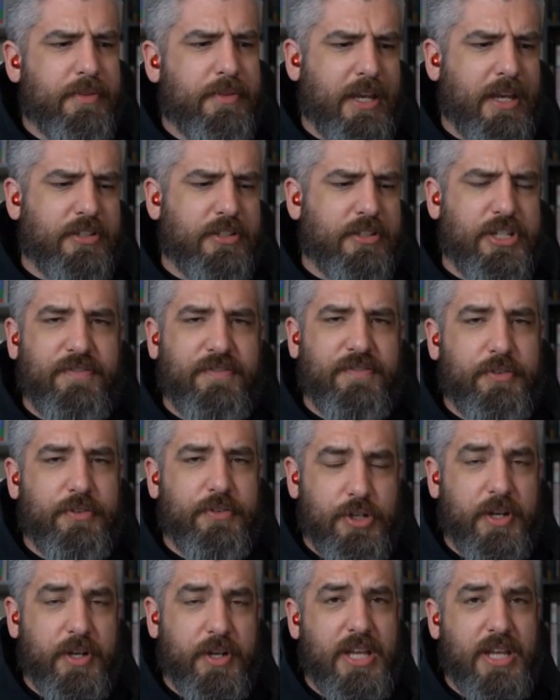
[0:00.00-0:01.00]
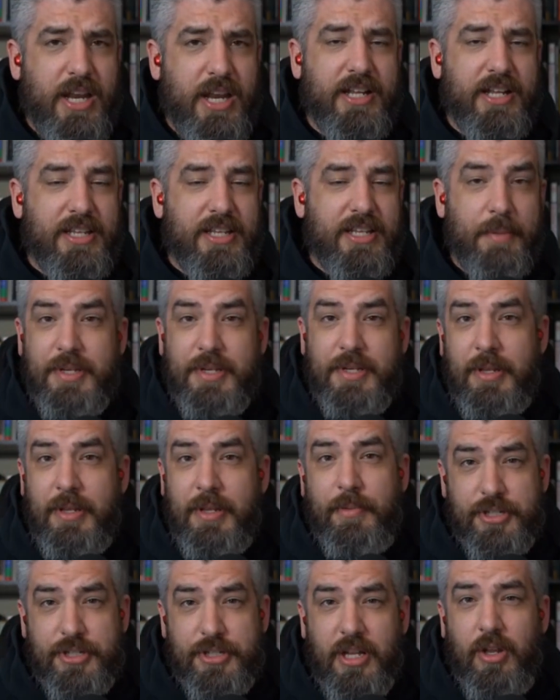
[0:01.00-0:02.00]
that Jeff Joe Exotic had set up, some of
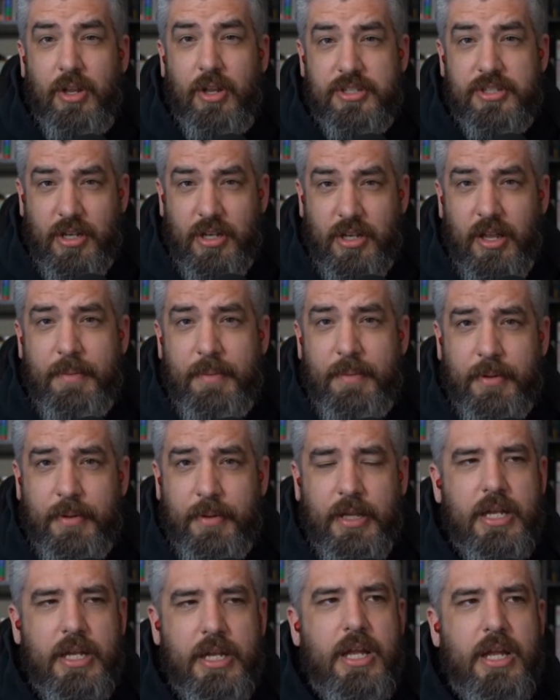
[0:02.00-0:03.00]
them are still still up.